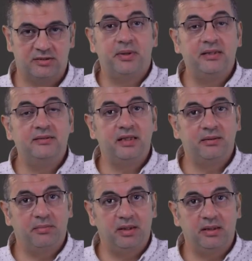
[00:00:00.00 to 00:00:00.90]

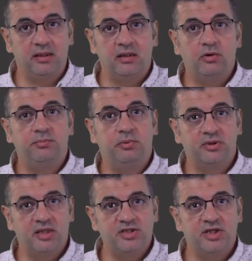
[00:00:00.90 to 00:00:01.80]
Printing money could
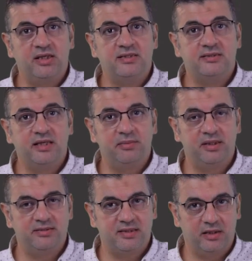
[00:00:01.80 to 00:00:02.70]
potentially
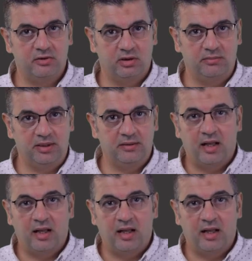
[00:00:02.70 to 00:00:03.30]
stimulate the economy.